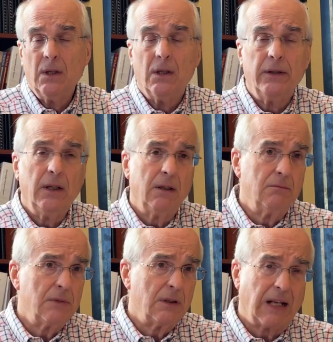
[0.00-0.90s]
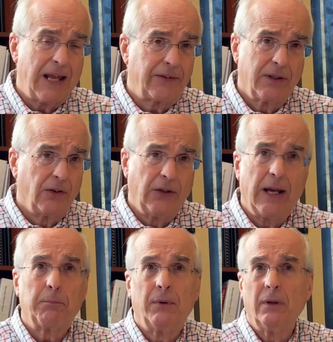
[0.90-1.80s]
The classic
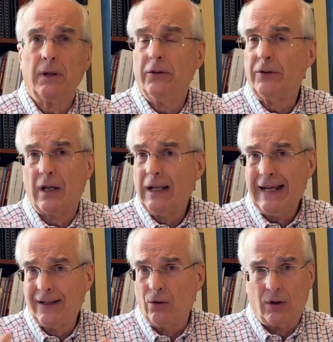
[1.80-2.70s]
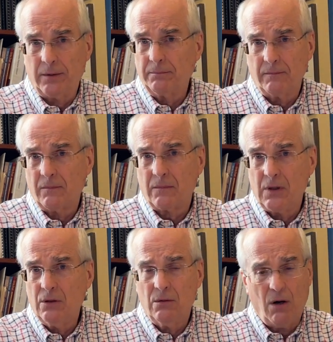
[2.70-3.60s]
example is a landlord.
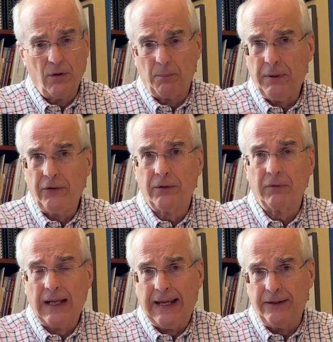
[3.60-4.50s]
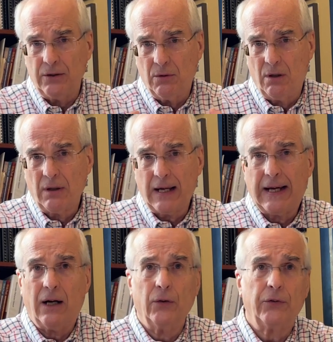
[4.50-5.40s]
You own a piece of land, you own a
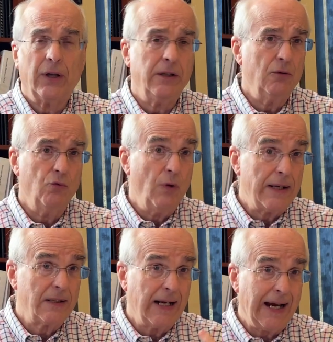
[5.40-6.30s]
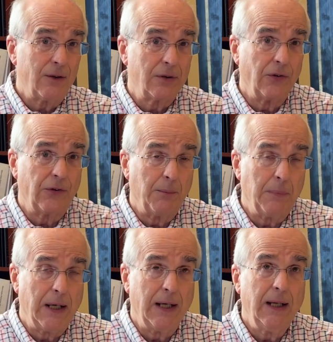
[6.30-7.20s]
house, and you rent it out to
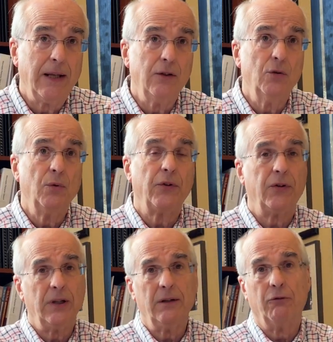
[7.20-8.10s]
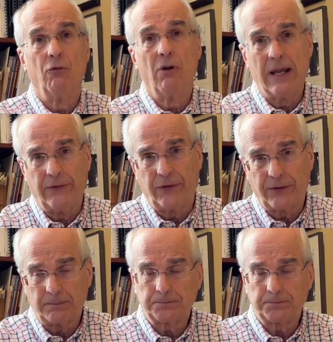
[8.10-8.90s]
somebody, and you receive rents.